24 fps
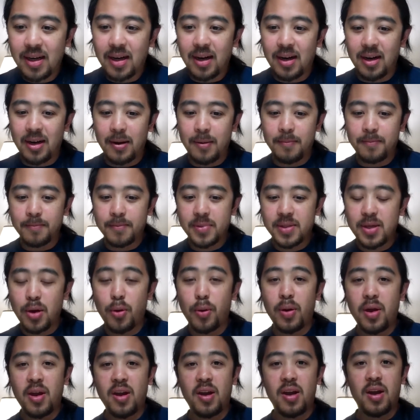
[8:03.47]
Um,
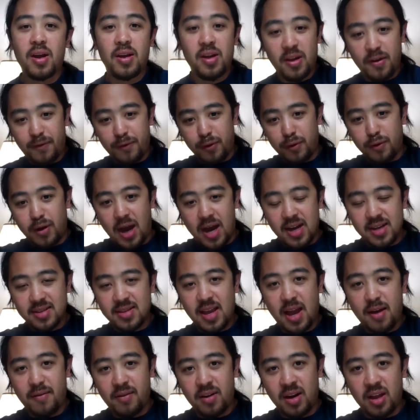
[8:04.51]
so, uh, if you guys
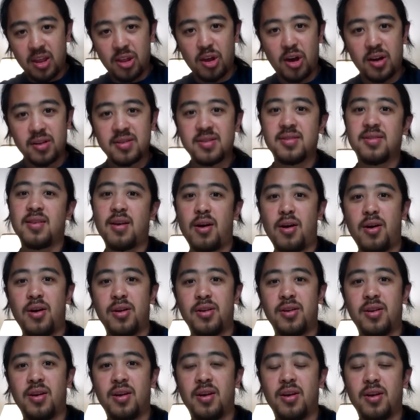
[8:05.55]
have any thoughts
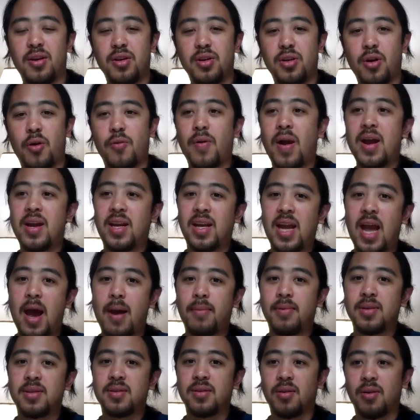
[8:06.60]
on uh, your writing
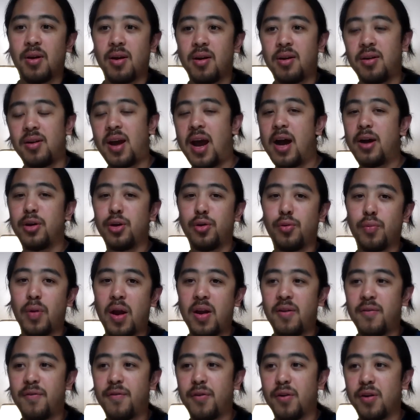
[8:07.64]
habits or on how you
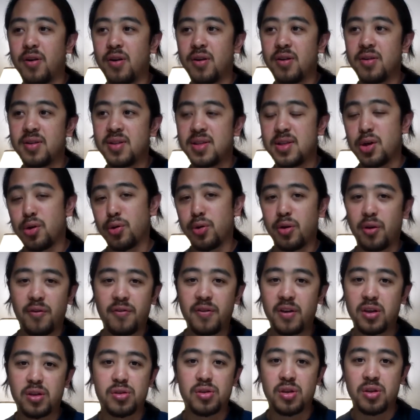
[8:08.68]
write for serial
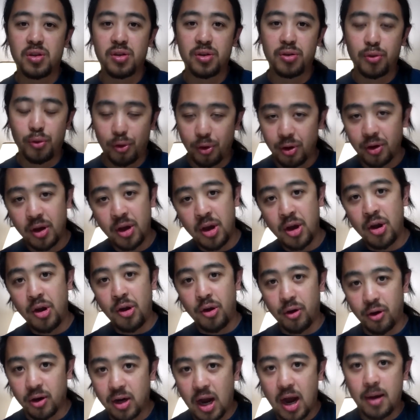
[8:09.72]
fiction or,
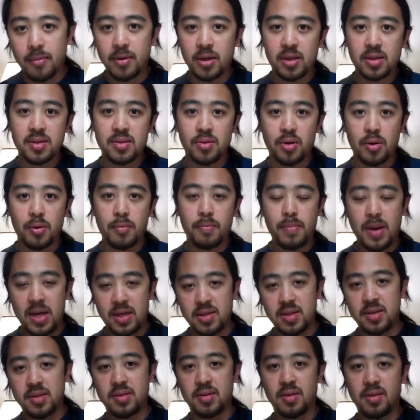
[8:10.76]
or comics or
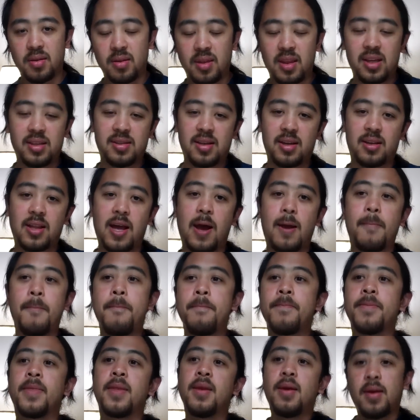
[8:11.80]
pages and things like that,
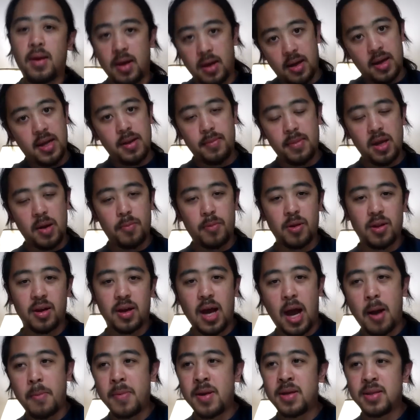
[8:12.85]
uh, hit me up with a
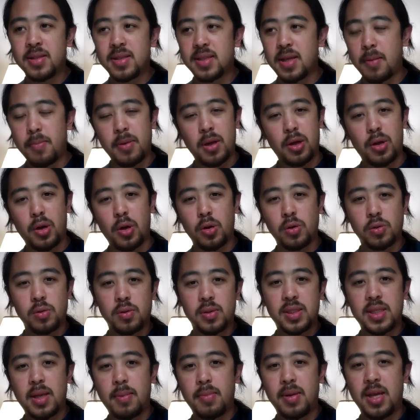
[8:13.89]
comment, send me a
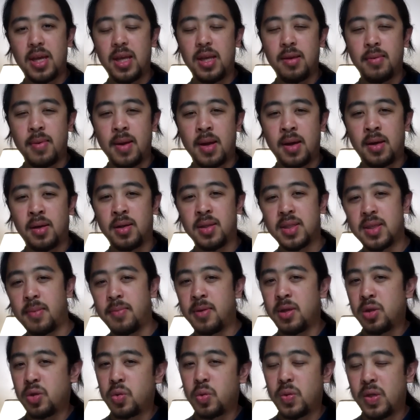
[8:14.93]
note, send me an email, send
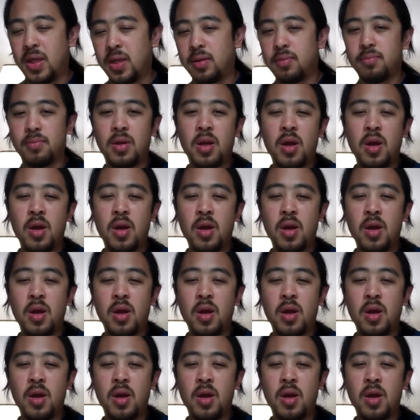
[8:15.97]
me a tweet,